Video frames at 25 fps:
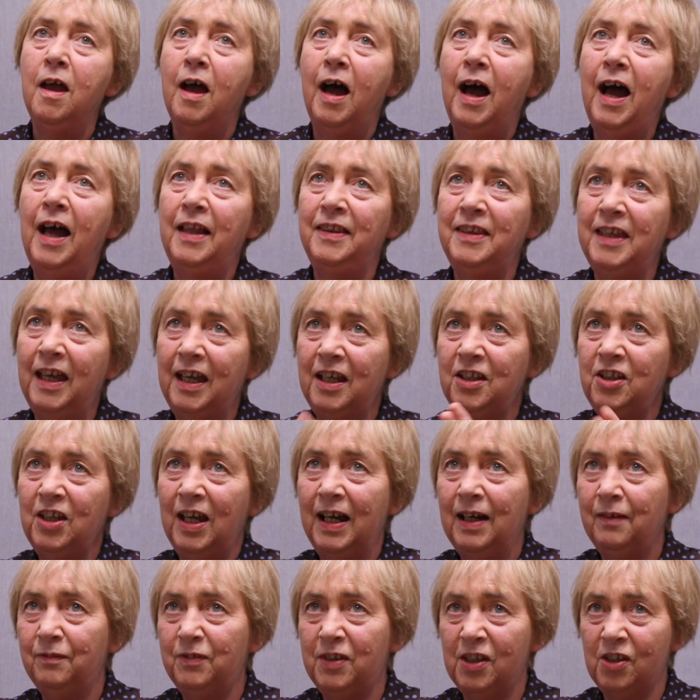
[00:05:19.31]
And then you
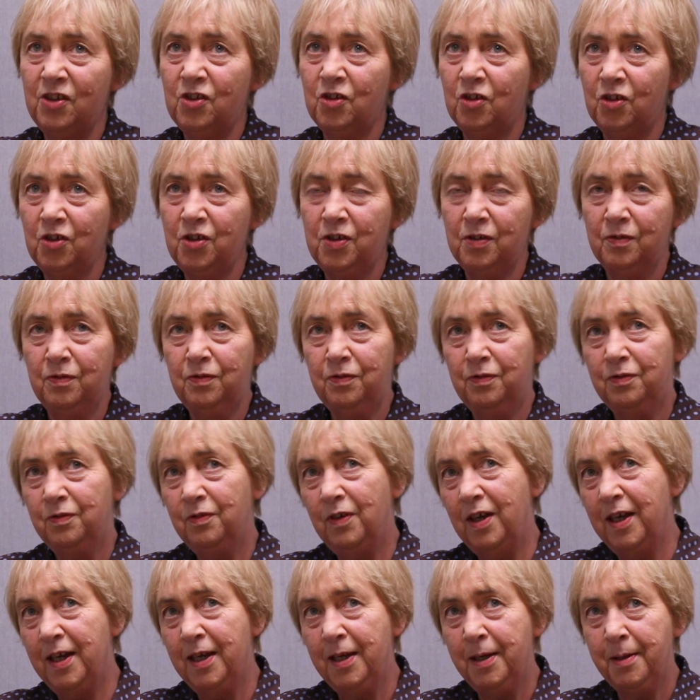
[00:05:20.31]
have this sort of,
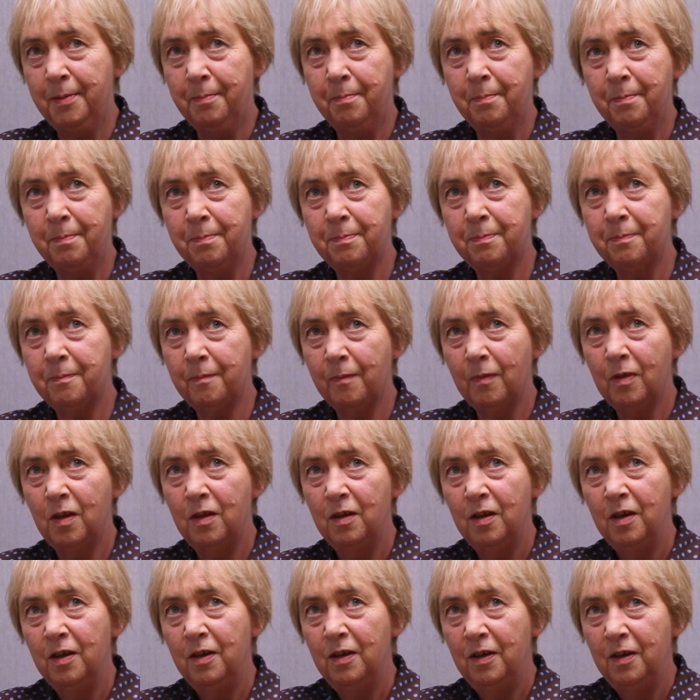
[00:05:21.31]

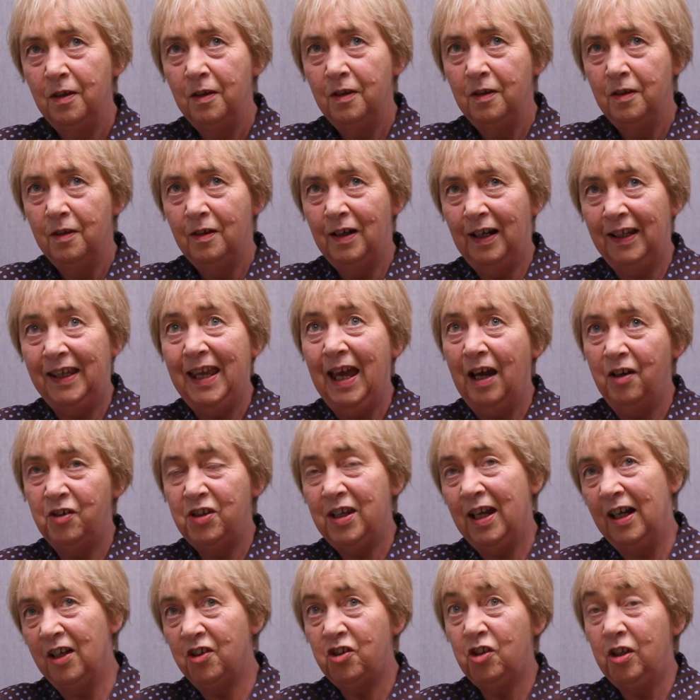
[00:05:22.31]
how do you
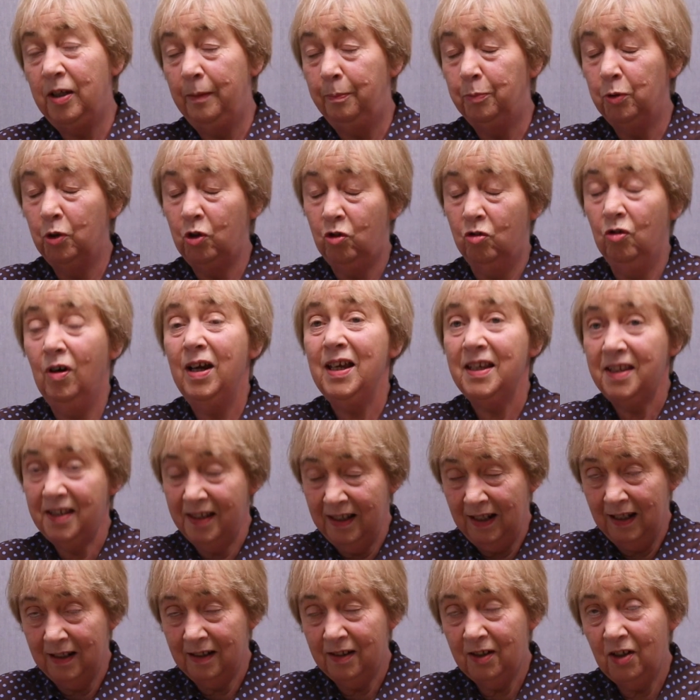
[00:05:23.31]
actually progress
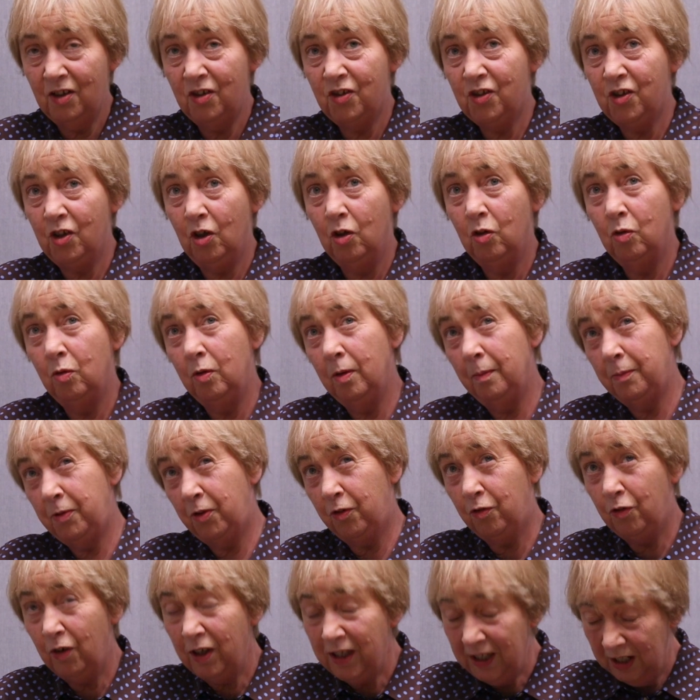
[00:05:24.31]
that? So
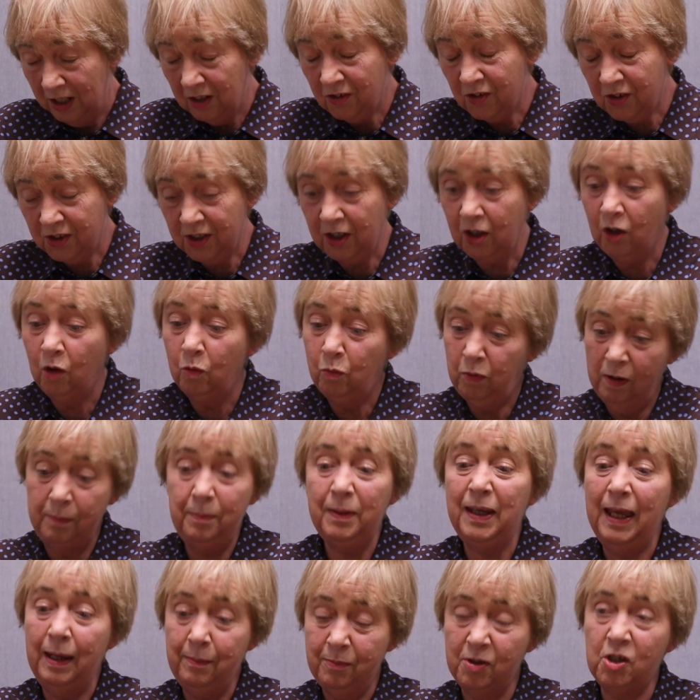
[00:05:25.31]
3 years ago, we
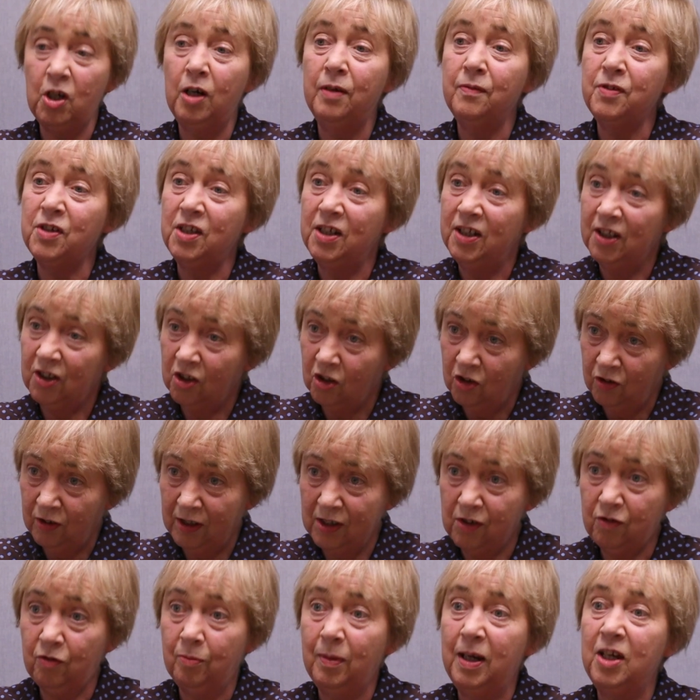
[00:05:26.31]
became Service and Digital
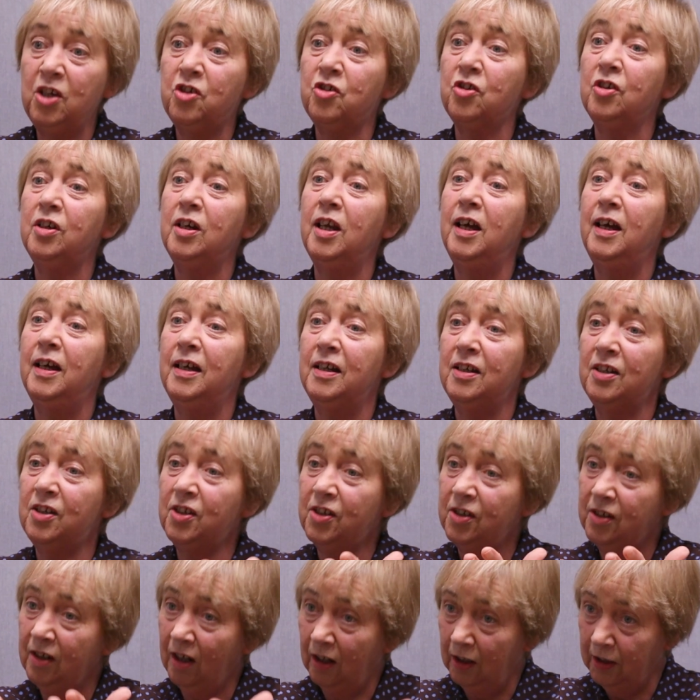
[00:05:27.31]
Transformation,
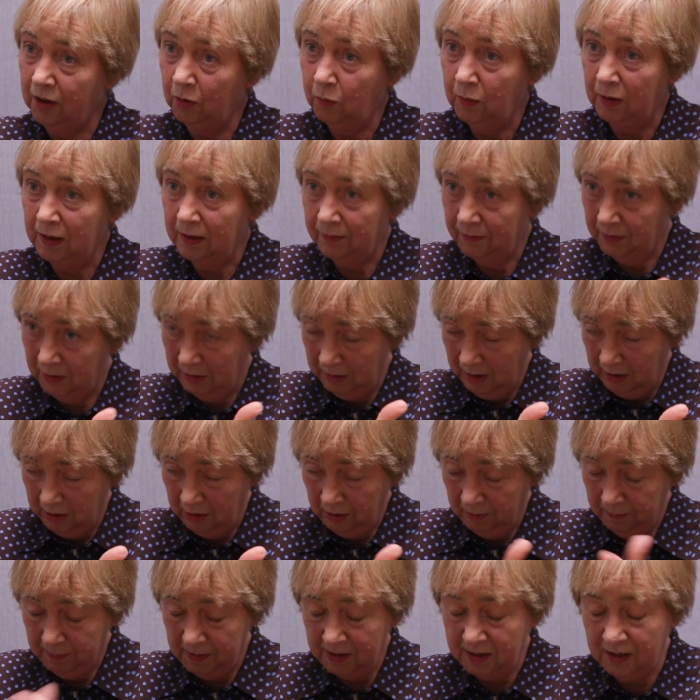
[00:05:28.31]
and Eileen Quinlivan,
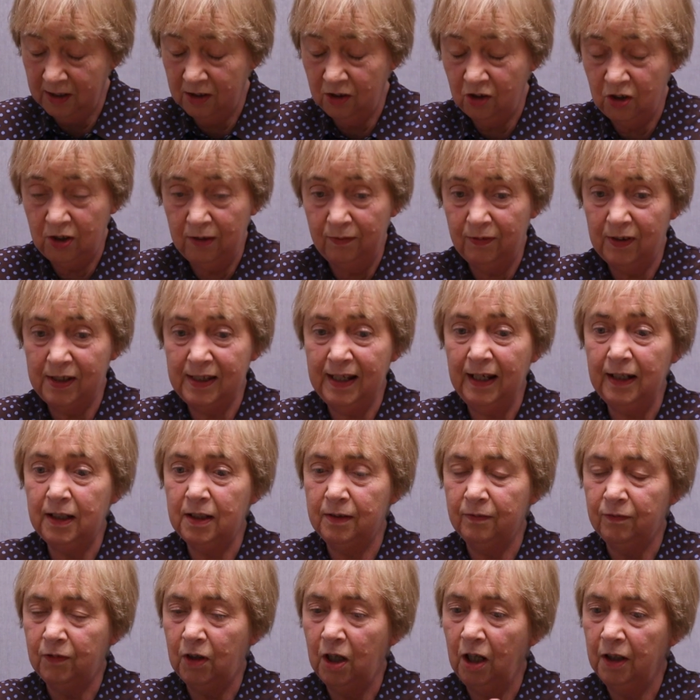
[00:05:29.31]
our Assistant Chief
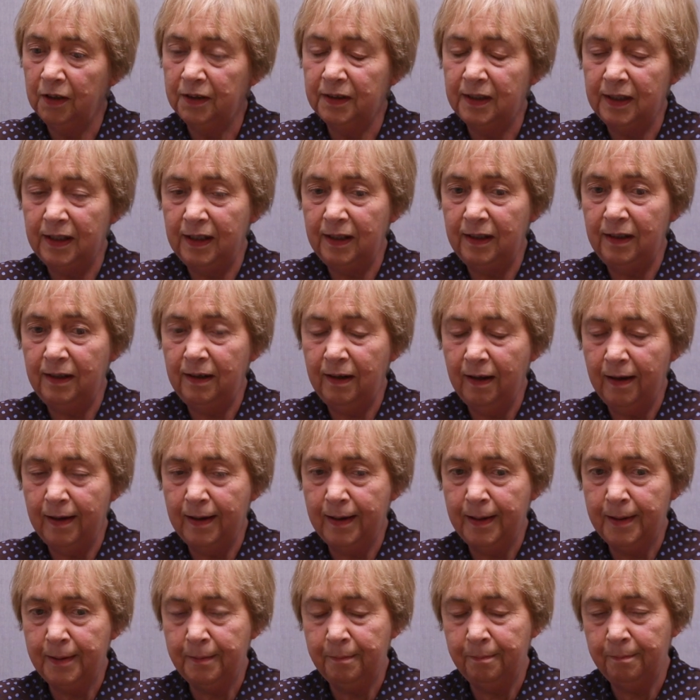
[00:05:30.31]
Executive, got the
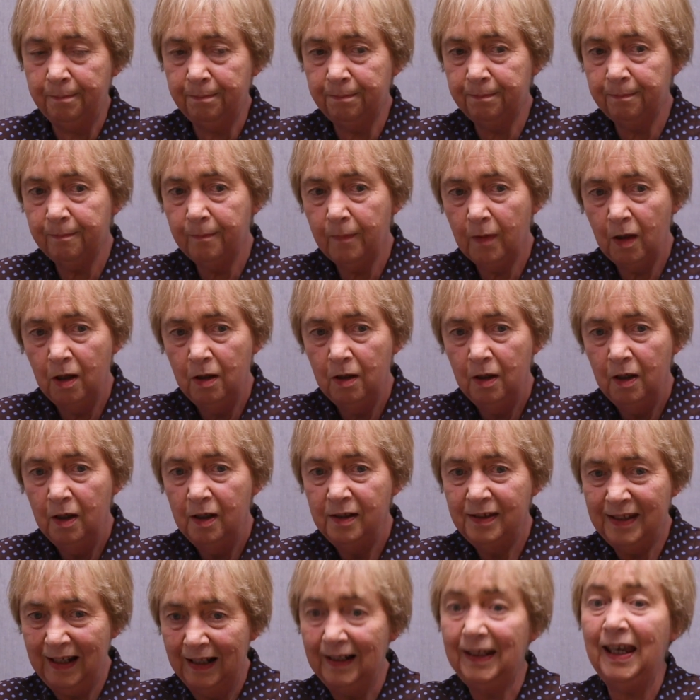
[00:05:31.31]

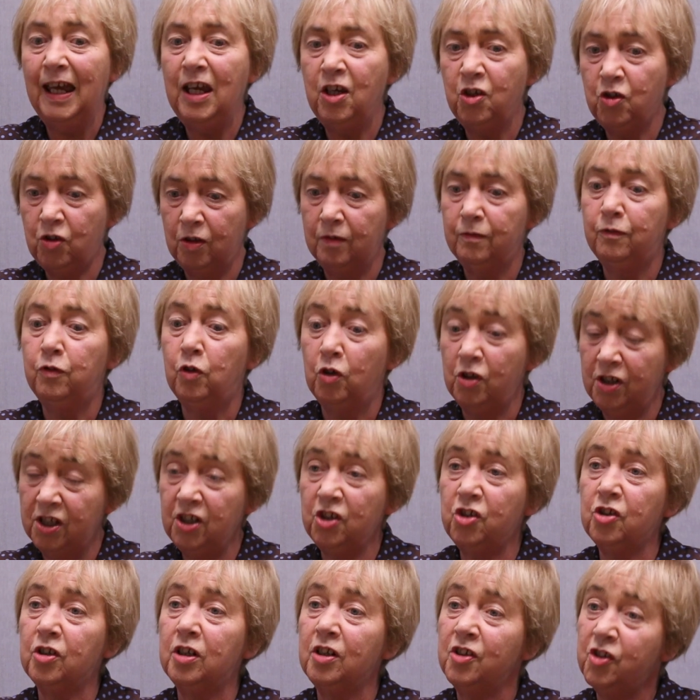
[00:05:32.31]
delegation for
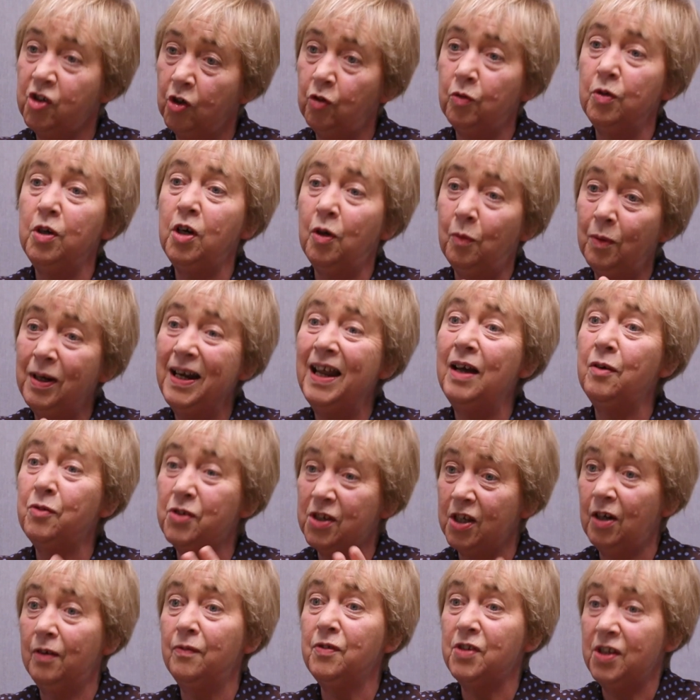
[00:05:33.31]
digital. So we're now
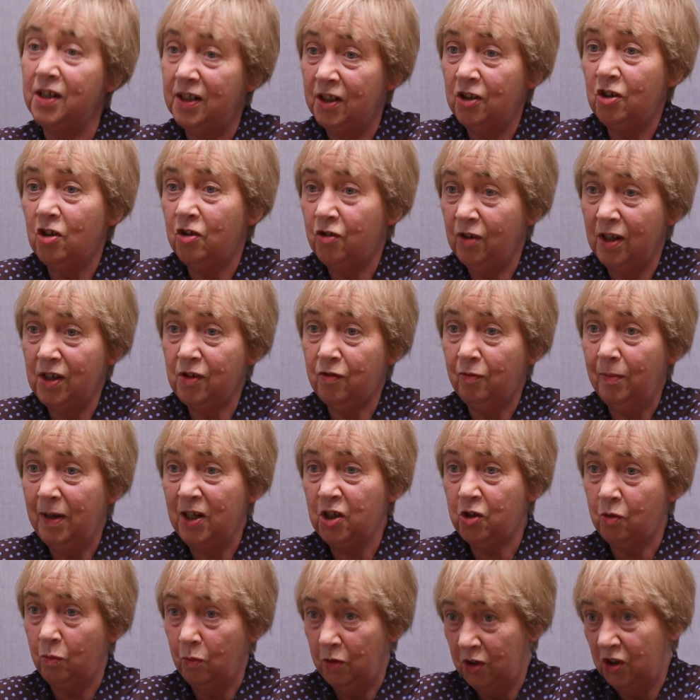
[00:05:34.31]
Service and Digital
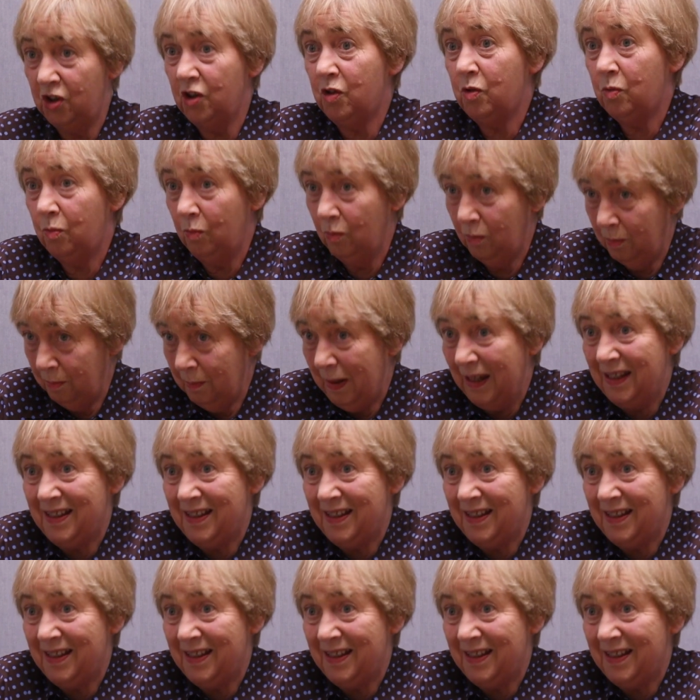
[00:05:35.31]
Transformation, which makes